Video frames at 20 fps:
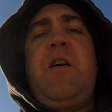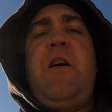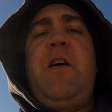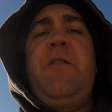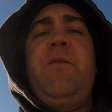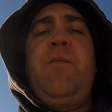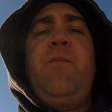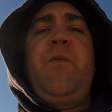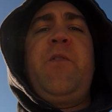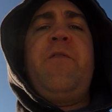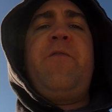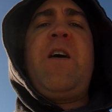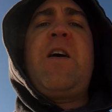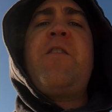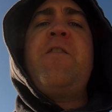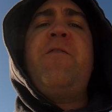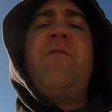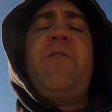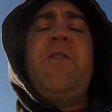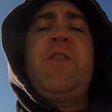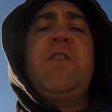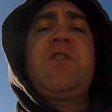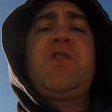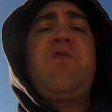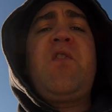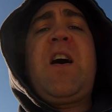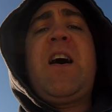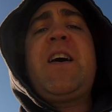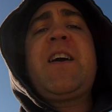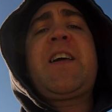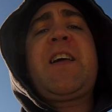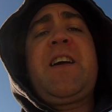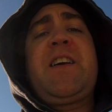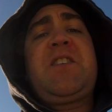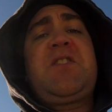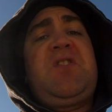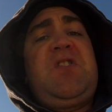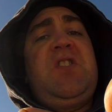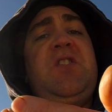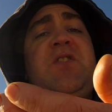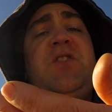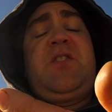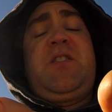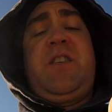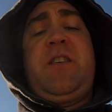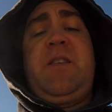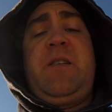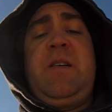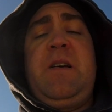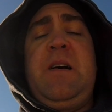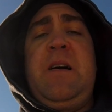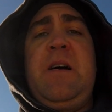and the very first Vikings used to,